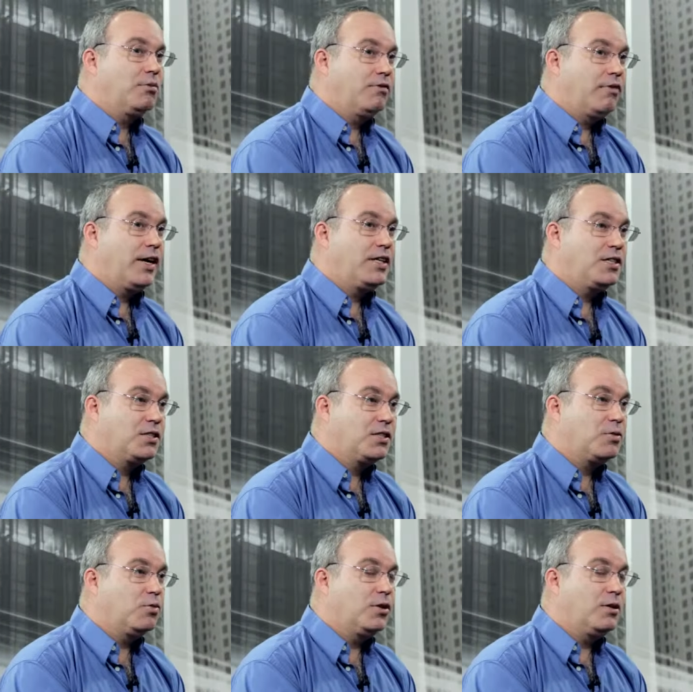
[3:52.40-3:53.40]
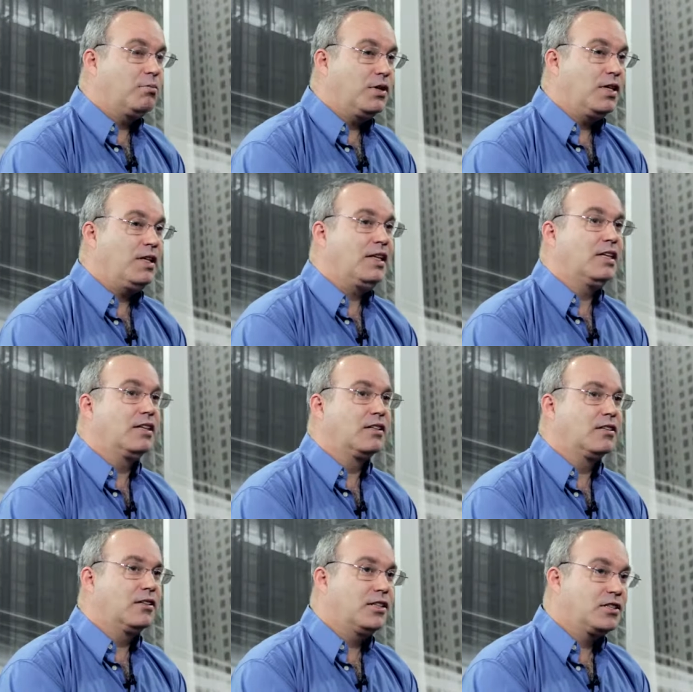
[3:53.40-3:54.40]
advice would be
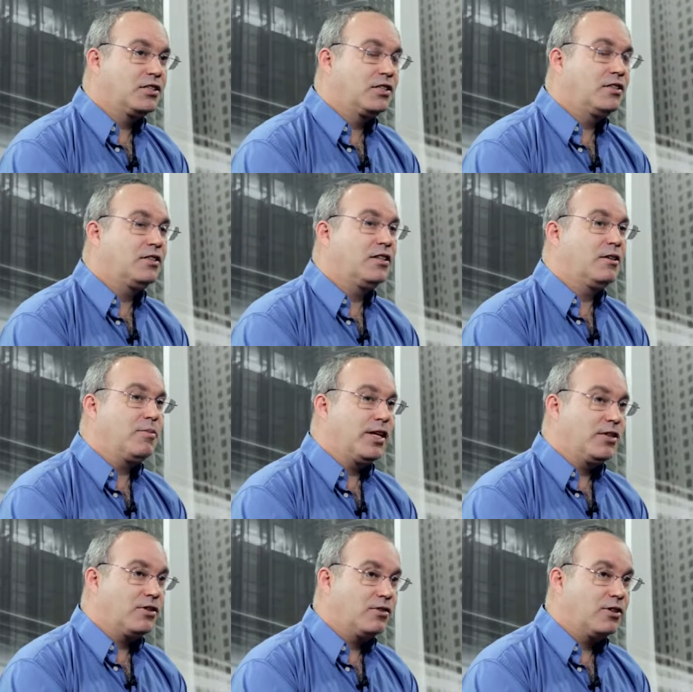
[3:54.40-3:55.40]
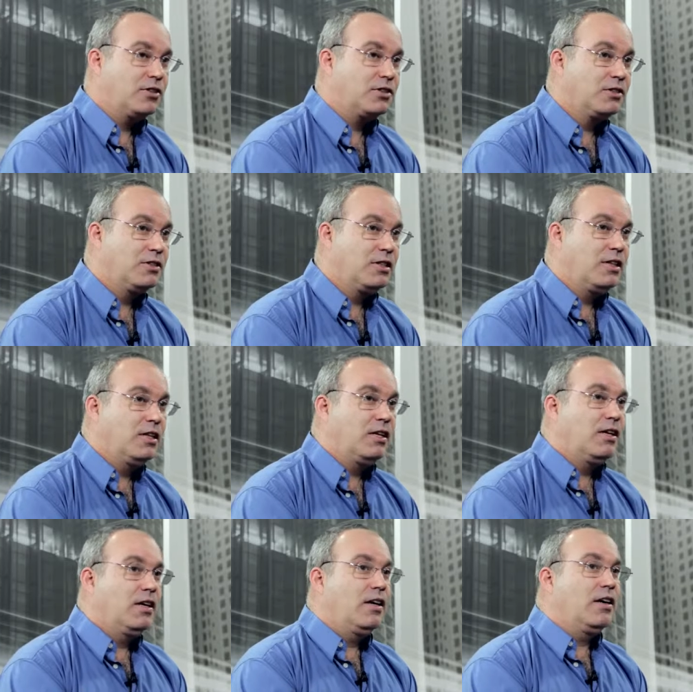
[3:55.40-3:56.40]
listen to the mentors.
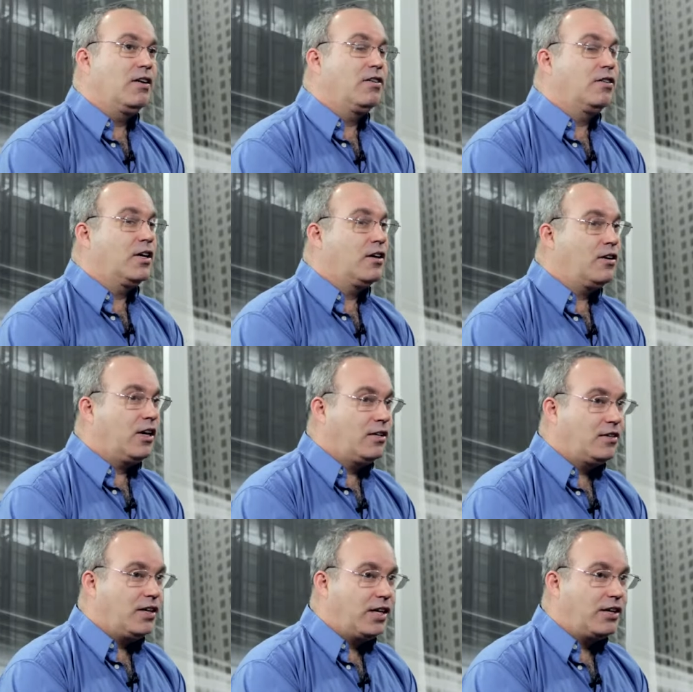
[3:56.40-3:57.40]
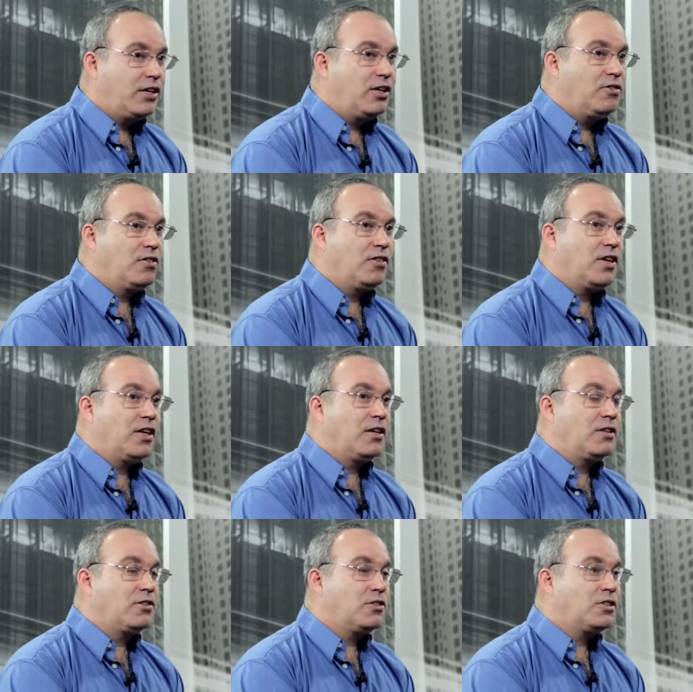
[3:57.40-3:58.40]
They're not telling you
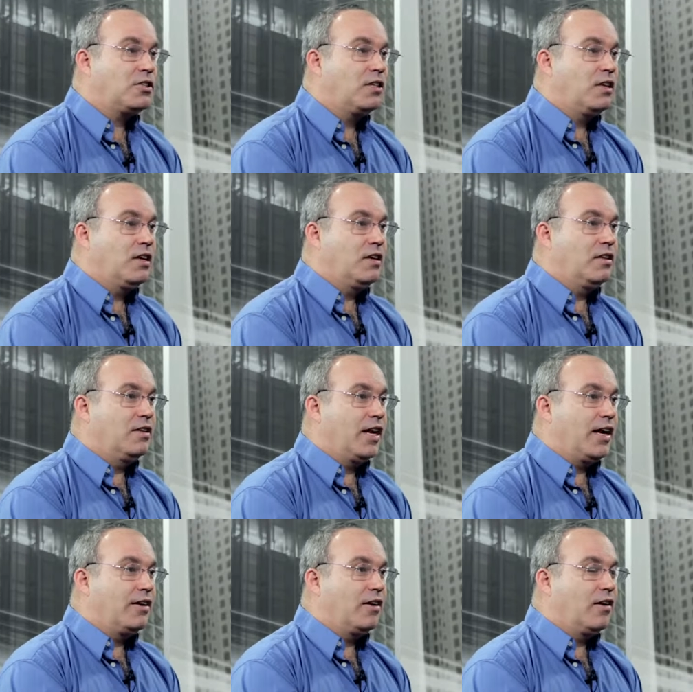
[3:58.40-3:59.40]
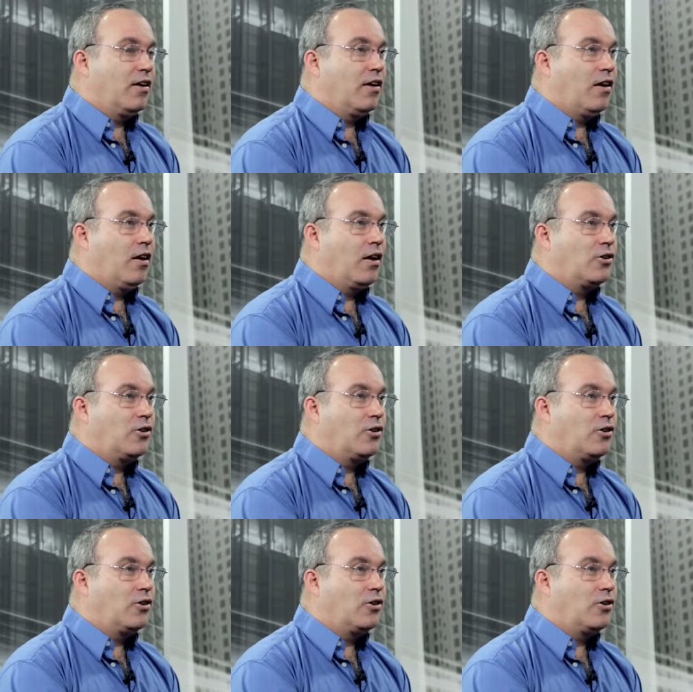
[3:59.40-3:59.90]
things that are